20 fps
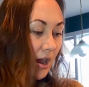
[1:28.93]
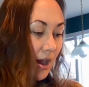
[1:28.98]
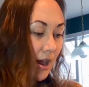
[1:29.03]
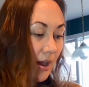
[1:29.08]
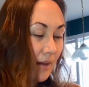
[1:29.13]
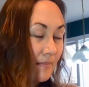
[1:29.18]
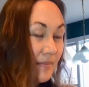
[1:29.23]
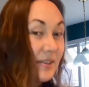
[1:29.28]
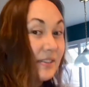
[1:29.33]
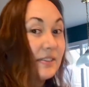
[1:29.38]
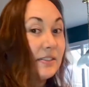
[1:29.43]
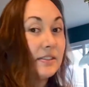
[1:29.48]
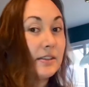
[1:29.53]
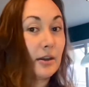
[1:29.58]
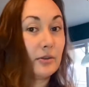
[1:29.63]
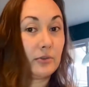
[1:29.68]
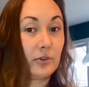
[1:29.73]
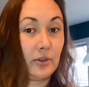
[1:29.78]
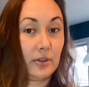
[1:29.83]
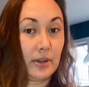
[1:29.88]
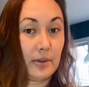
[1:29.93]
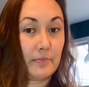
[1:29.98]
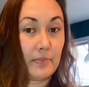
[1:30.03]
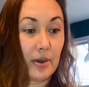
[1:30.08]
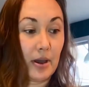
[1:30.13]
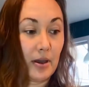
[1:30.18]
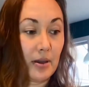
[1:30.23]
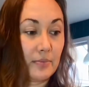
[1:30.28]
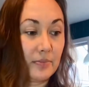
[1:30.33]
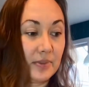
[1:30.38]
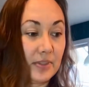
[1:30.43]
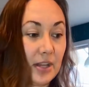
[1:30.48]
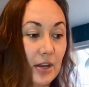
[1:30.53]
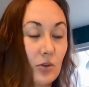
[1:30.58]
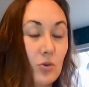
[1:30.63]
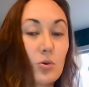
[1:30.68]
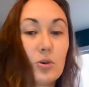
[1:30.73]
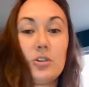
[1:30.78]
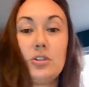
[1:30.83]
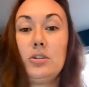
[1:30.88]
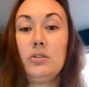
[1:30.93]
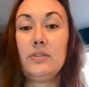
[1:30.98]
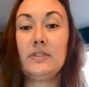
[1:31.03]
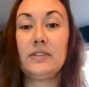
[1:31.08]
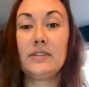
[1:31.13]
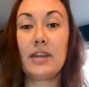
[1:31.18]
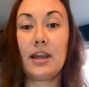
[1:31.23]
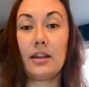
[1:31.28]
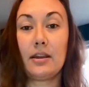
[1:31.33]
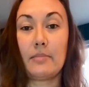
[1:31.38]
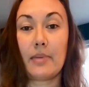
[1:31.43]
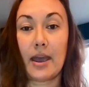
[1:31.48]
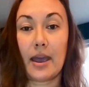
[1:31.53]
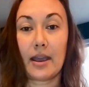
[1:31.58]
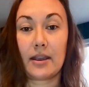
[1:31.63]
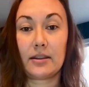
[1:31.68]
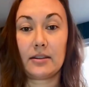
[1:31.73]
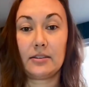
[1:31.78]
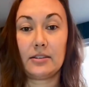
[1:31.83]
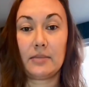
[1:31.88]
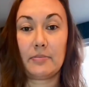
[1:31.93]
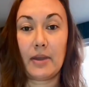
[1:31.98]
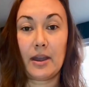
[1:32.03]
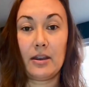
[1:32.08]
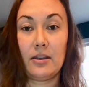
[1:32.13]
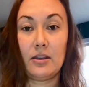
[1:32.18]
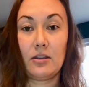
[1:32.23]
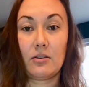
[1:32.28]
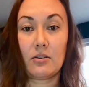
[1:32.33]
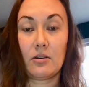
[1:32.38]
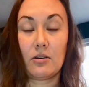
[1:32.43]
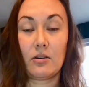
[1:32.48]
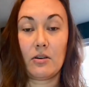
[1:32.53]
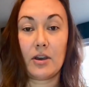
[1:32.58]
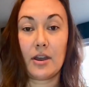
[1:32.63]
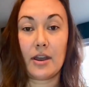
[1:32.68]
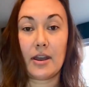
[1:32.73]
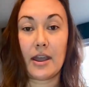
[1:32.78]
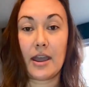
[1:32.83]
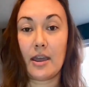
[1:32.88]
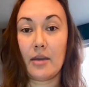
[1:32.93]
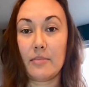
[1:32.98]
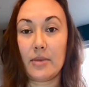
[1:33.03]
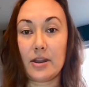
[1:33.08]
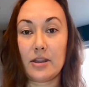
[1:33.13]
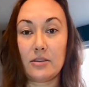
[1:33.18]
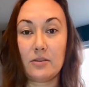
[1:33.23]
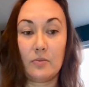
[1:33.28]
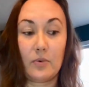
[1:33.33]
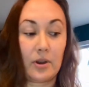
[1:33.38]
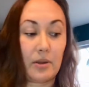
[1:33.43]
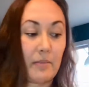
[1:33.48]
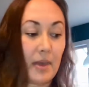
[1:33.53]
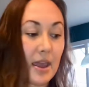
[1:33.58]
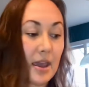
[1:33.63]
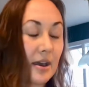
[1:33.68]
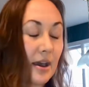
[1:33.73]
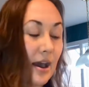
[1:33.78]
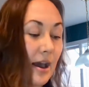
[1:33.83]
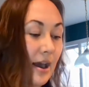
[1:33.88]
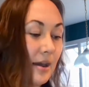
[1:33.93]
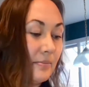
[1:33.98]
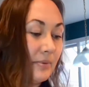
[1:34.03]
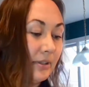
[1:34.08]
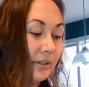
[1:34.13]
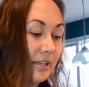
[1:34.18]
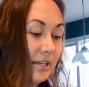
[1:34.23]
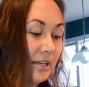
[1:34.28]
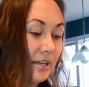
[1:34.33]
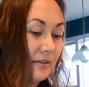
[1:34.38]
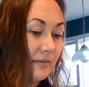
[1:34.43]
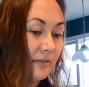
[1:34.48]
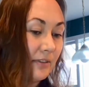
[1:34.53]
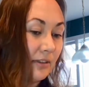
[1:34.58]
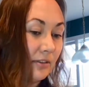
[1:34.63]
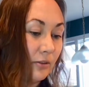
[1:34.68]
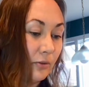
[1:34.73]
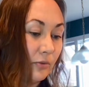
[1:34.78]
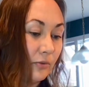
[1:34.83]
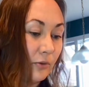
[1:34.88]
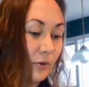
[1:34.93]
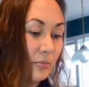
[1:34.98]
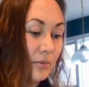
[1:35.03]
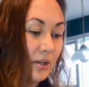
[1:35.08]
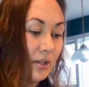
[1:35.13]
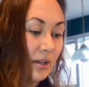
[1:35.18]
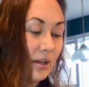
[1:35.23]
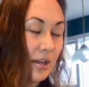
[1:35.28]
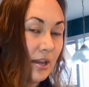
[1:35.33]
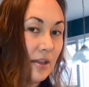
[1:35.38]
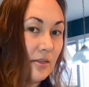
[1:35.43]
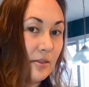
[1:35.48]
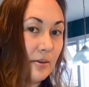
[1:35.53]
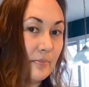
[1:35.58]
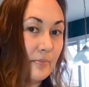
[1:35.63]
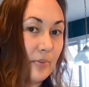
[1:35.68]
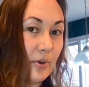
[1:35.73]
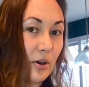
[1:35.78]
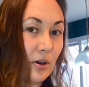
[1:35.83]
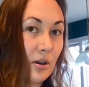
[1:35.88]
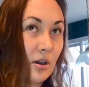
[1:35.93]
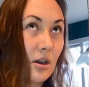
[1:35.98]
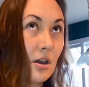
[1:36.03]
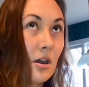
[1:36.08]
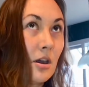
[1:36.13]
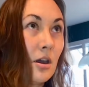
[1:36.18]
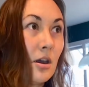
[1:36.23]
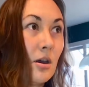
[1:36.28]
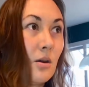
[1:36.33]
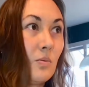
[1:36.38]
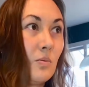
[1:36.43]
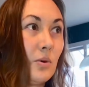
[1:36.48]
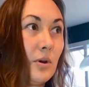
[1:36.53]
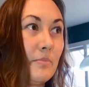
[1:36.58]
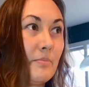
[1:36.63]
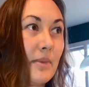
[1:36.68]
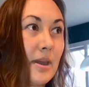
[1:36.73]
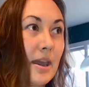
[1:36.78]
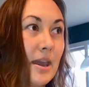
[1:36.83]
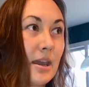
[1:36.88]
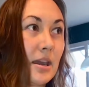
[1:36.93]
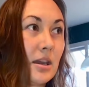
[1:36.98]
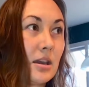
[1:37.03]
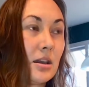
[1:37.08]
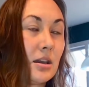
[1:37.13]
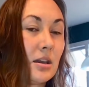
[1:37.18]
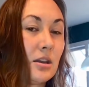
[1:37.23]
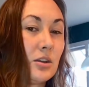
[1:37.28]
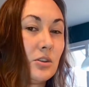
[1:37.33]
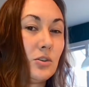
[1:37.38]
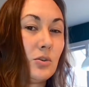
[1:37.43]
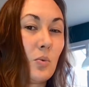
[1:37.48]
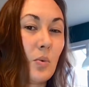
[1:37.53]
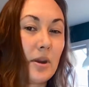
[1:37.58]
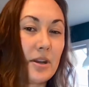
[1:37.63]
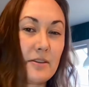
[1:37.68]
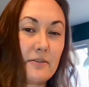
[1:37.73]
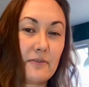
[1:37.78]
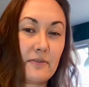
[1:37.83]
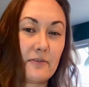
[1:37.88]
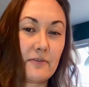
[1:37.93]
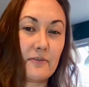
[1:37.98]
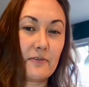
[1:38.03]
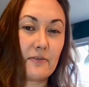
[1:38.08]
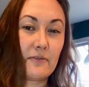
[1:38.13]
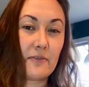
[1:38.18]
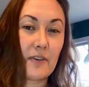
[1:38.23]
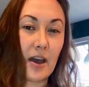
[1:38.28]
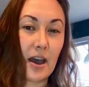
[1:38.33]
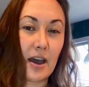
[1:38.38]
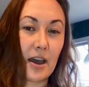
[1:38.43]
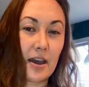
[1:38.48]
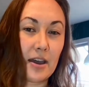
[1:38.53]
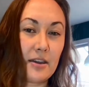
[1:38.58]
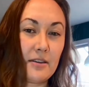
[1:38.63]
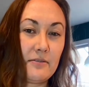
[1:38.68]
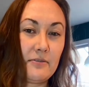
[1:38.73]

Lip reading: several lip balms, and of course you can scale it back depending on how many you want to make. I believe that the formula in the book will make 25